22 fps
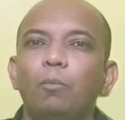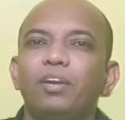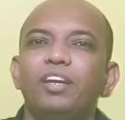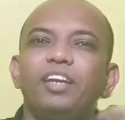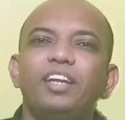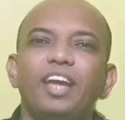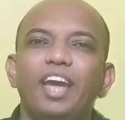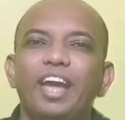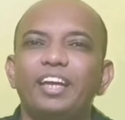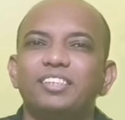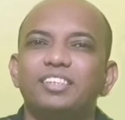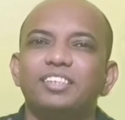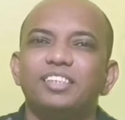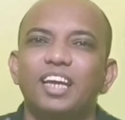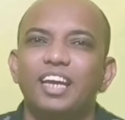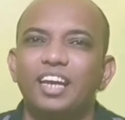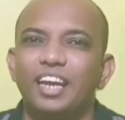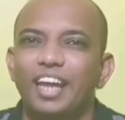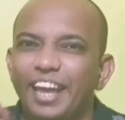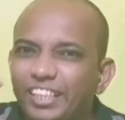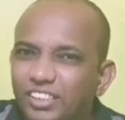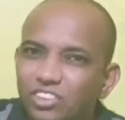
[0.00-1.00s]
How many
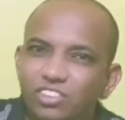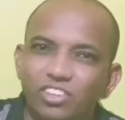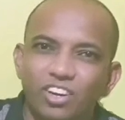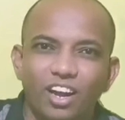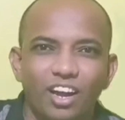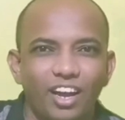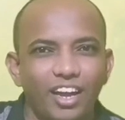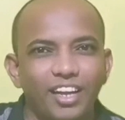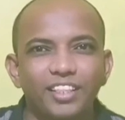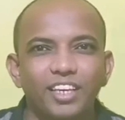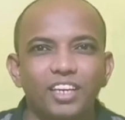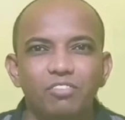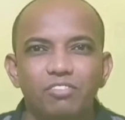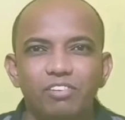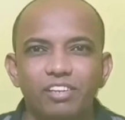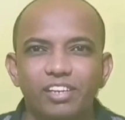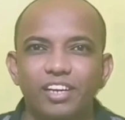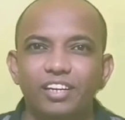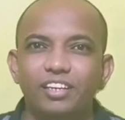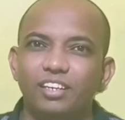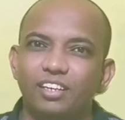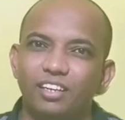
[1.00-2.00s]
x are extra
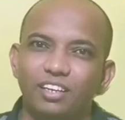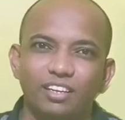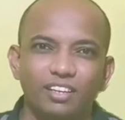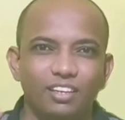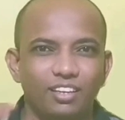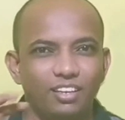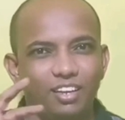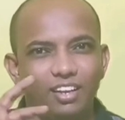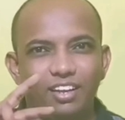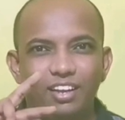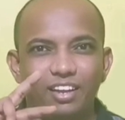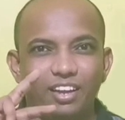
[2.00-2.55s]
in the dividend?